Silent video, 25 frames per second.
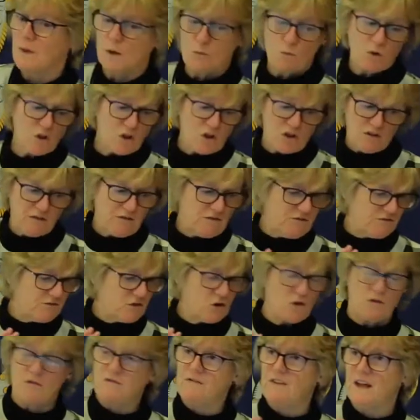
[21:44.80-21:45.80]
which is
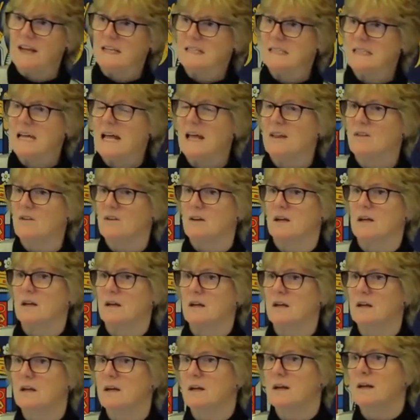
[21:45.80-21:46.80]
just
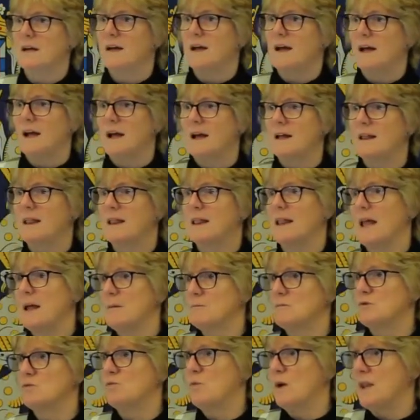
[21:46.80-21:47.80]
fantastic,
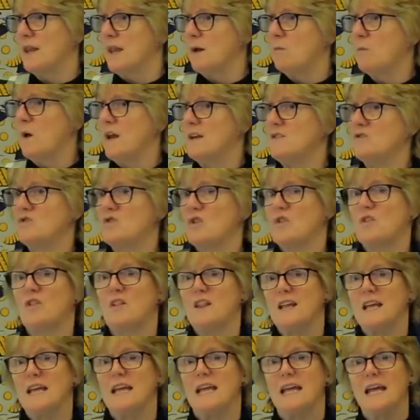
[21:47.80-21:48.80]
except when they went to
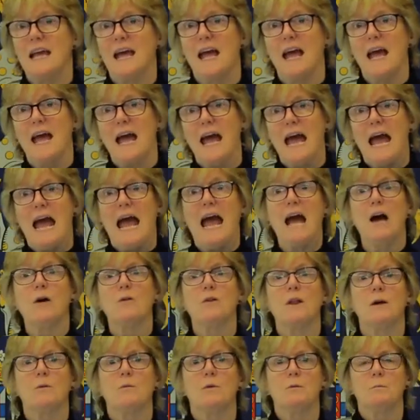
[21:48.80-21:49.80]
see
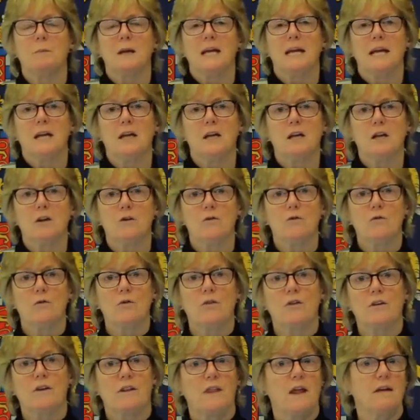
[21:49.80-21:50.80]
how they were being
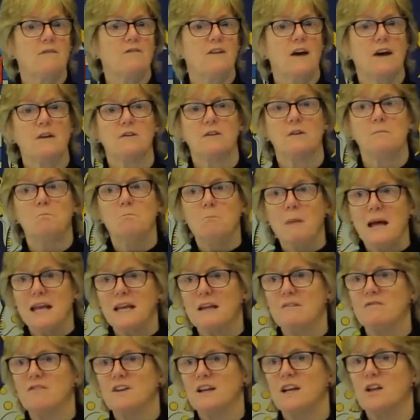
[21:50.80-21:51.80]
used, they found in
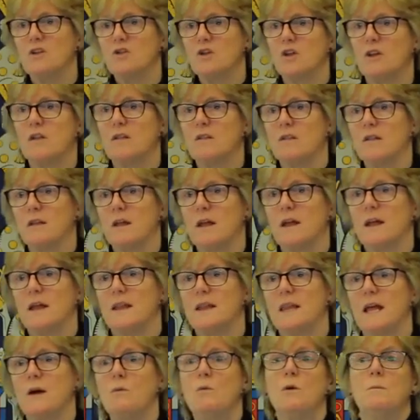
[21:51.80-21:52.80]
many villages
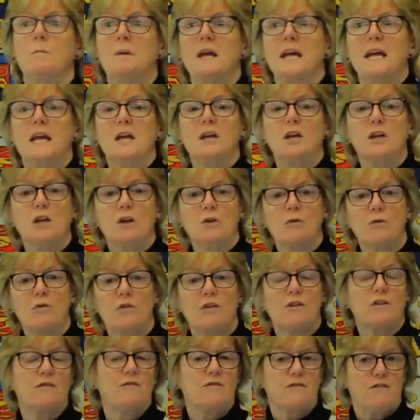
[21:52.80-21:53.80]
they were being
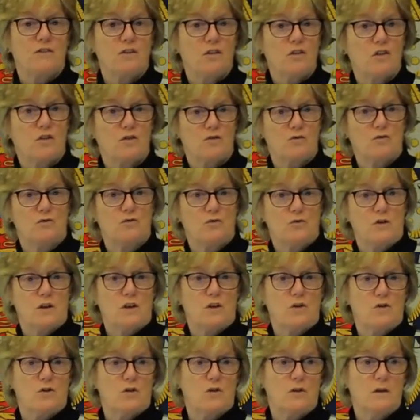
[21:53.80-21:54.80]
used for
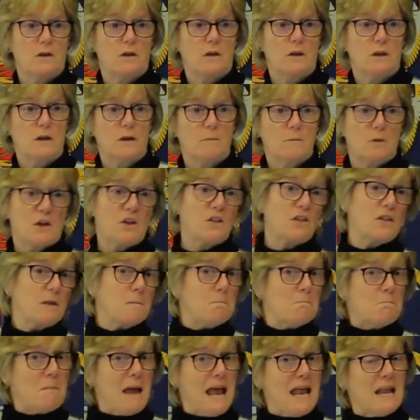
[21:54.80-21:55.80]
storage. Because
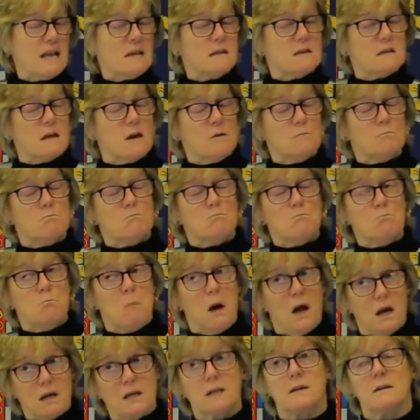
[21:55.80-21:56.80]
the men don't
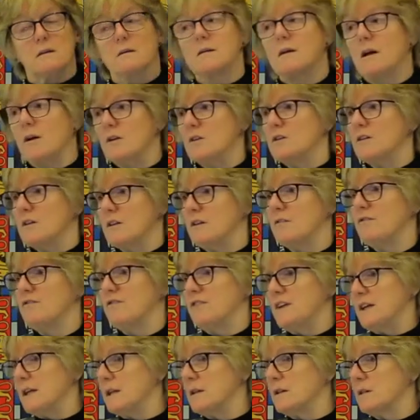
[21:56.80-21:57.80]
mind going to the
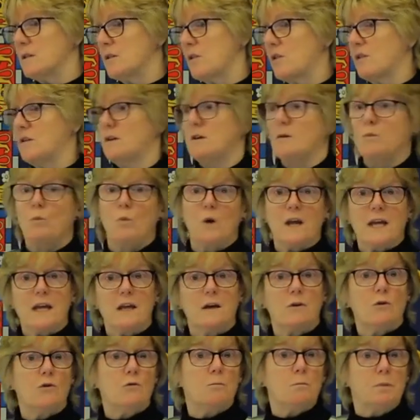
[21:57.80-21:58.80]
fields to
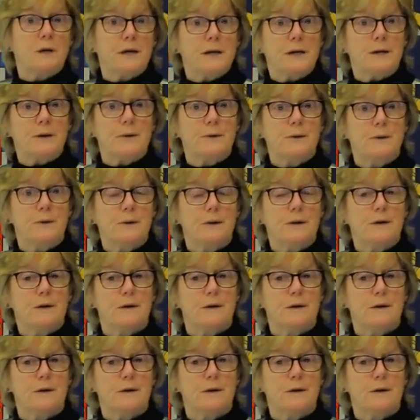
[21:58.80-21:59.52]
wee or poo,